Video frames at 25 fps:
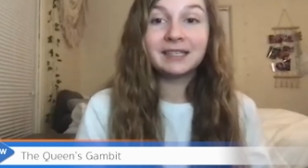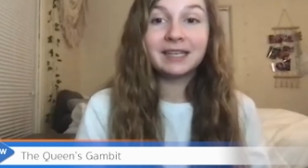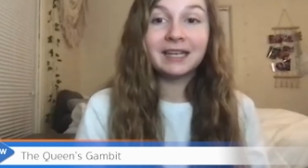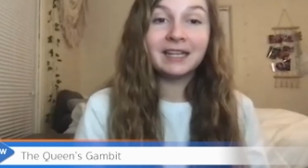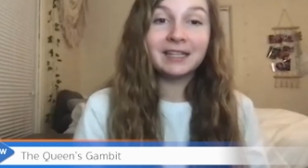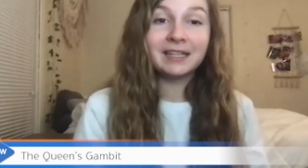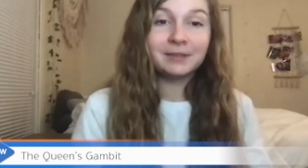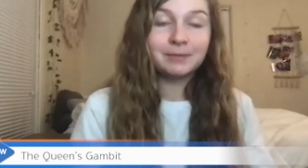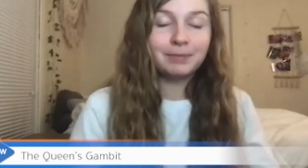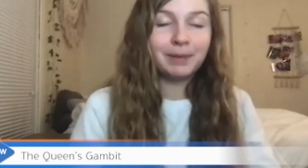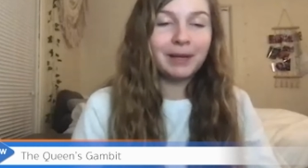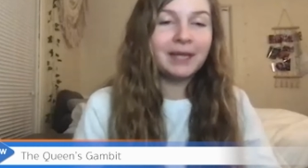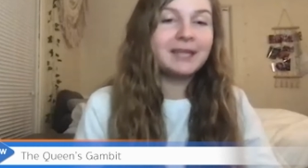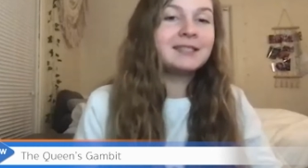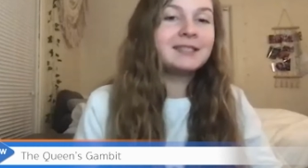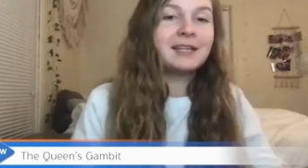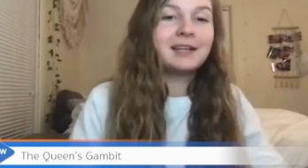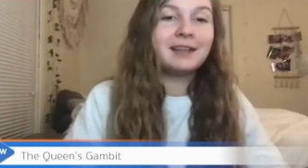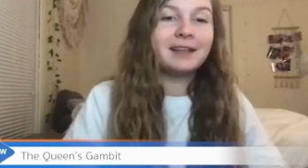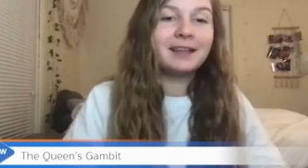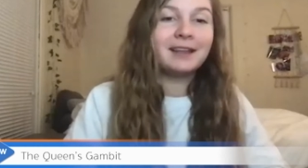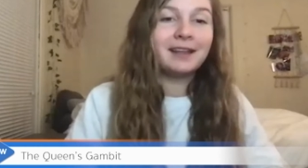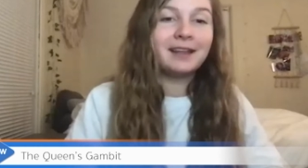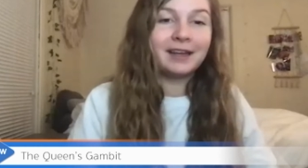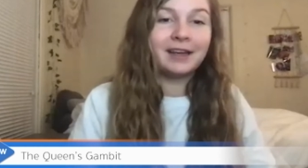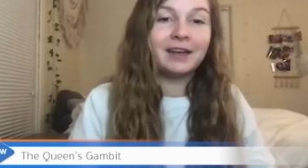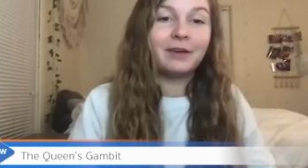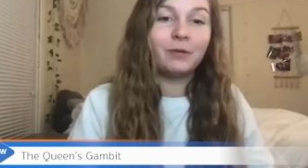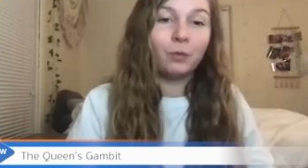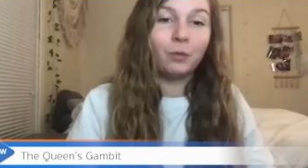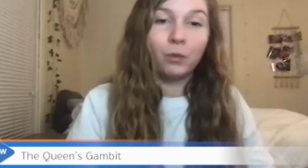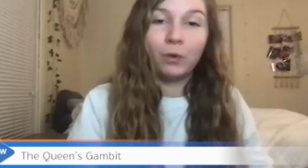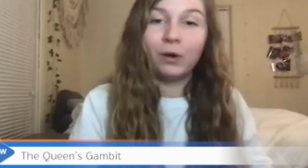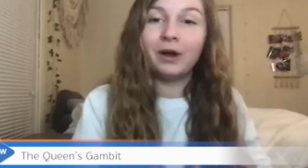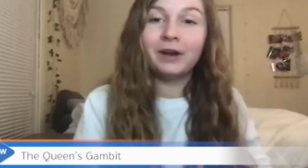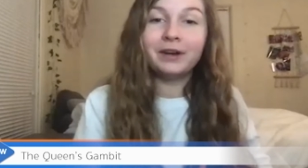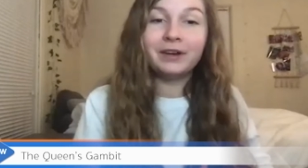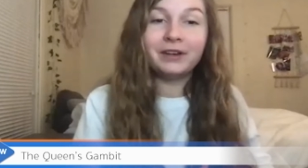it's basically like a
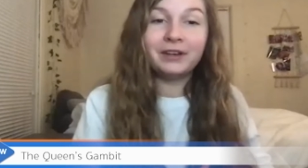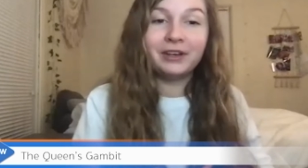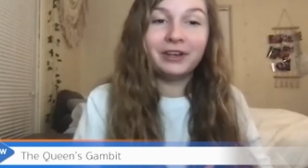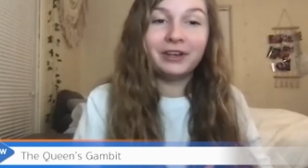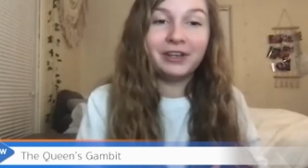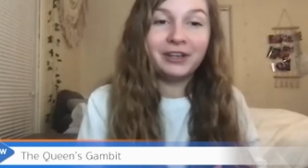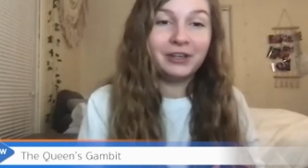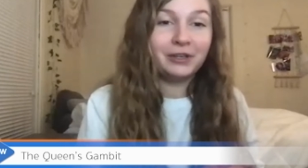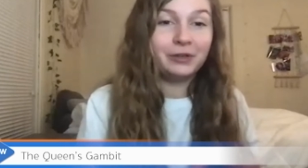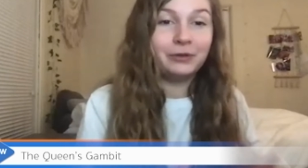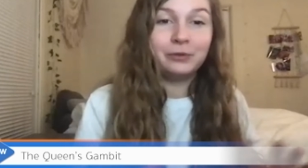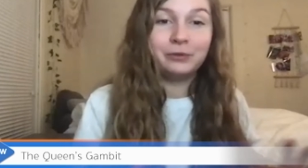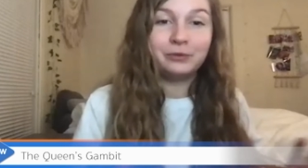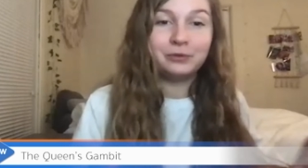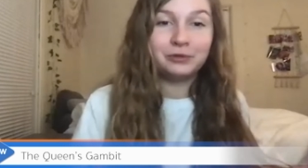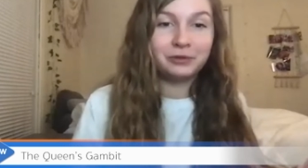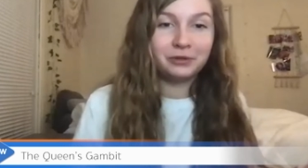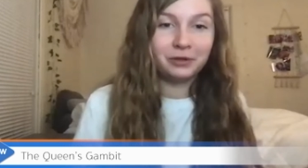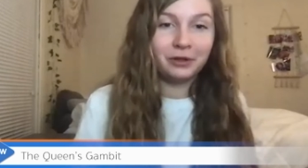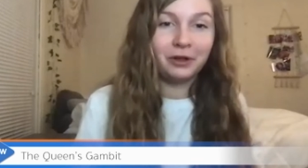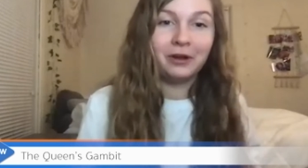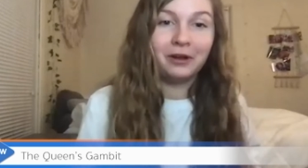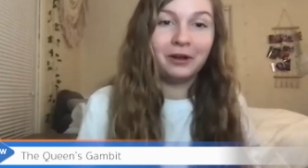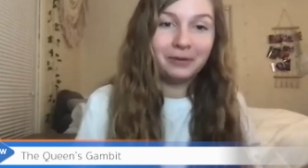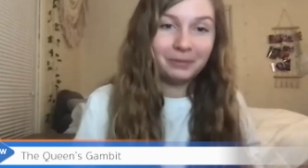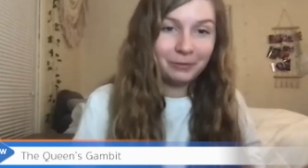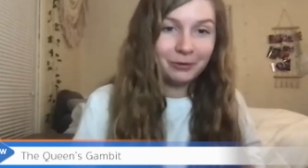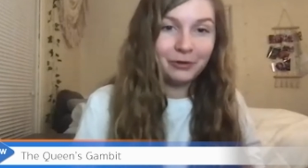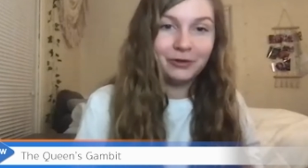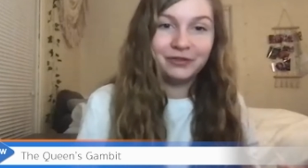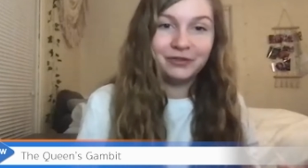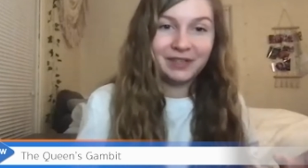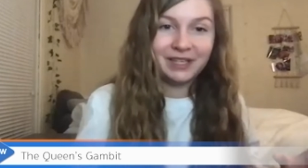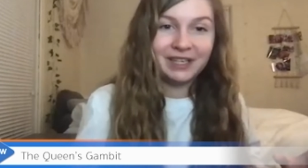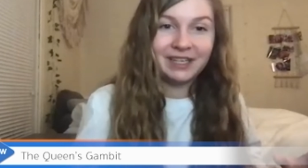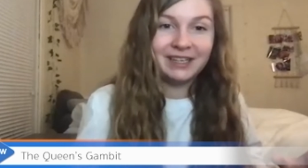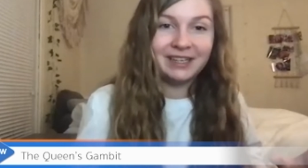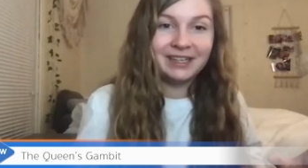one huge long
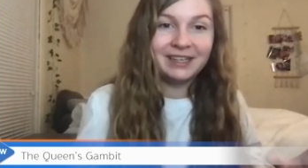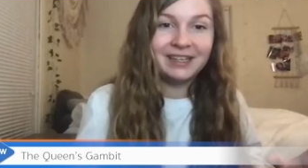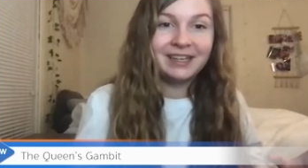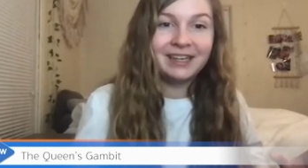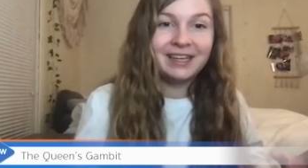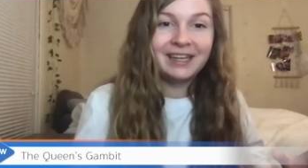movie.